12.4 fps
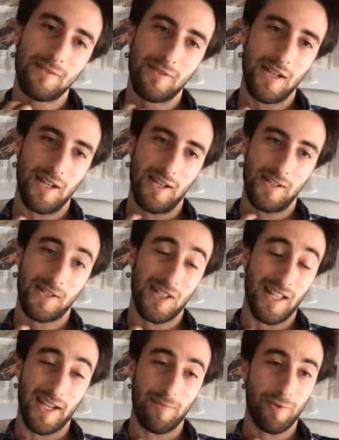It's a
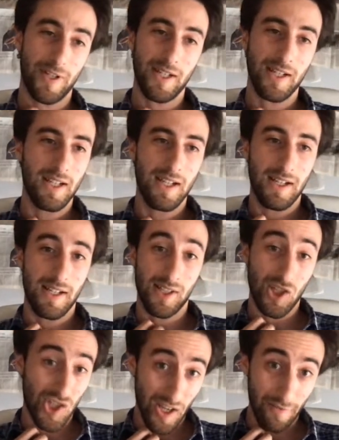library. It's
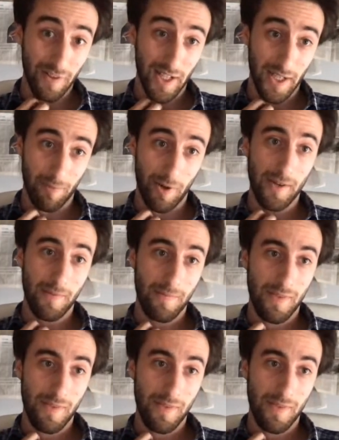a Java library.